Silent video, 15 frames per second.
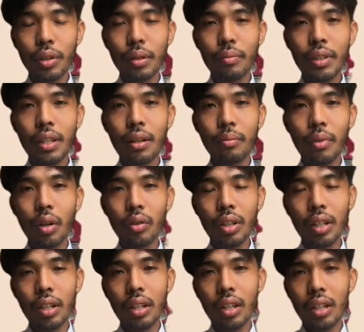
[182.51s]
deeply about
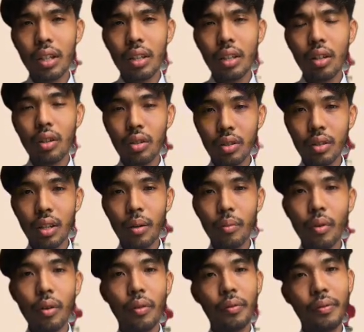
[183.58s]
the concept
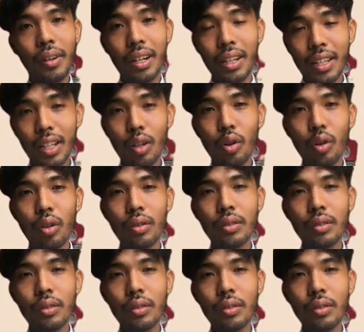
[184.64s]
of Faraday law.